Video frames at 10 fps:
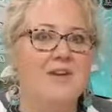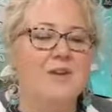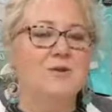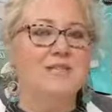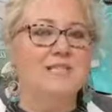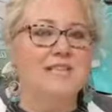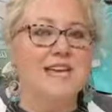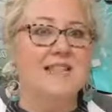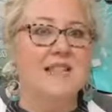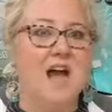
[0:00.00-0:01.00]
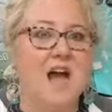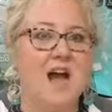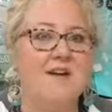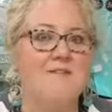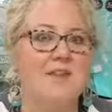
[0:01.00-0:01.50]
it'll say
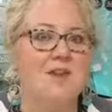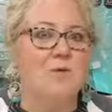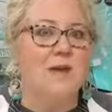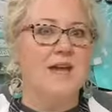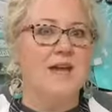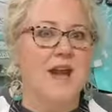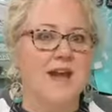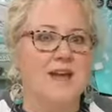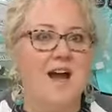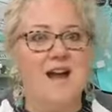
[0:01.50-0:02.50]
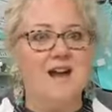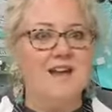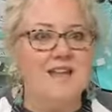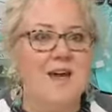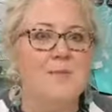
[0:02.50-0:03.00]
live in a red
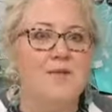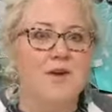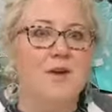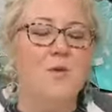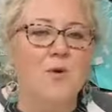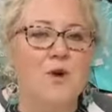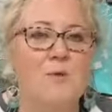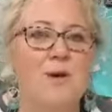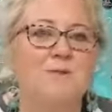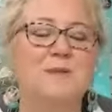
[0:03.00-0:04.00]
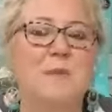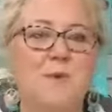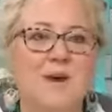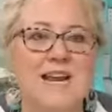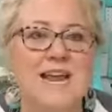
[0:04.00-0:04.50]
icon up in the corner where I was
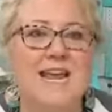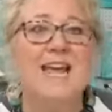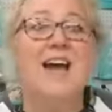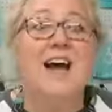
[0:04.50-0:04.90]
pointing.